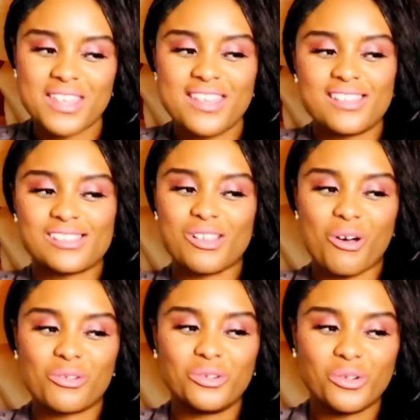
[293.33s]

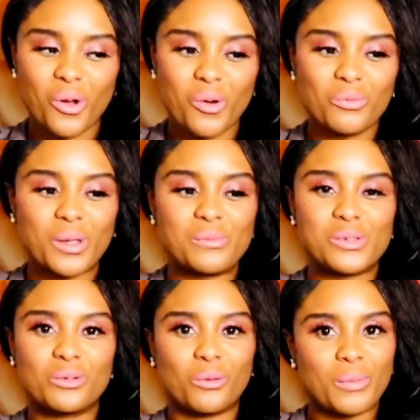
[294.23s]
So,
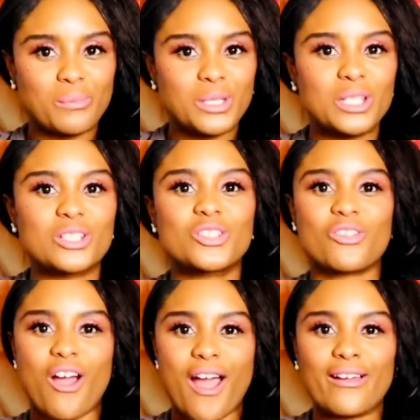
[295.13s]
maybe he could
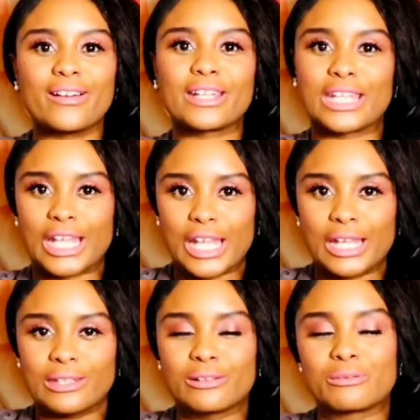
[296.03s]
try
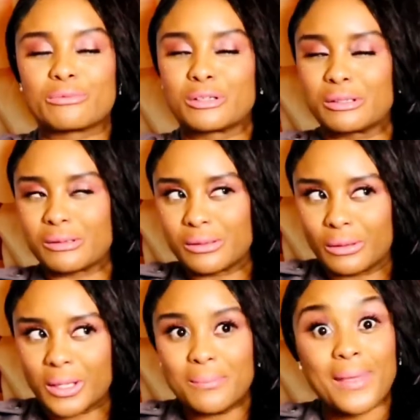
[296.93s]
again.
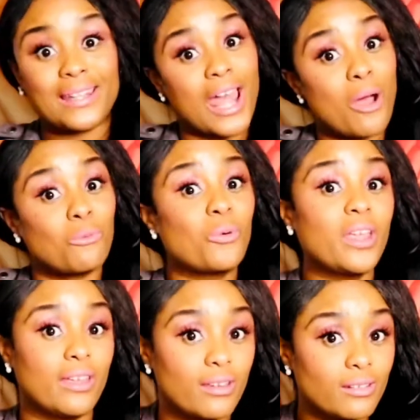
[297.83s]
He may not
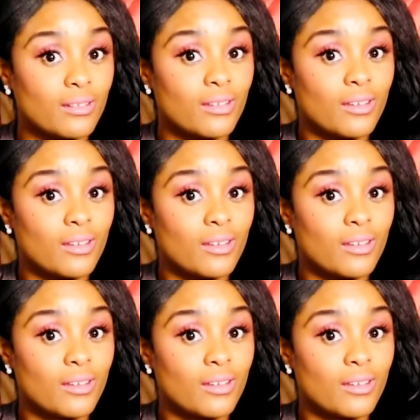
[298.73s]
win.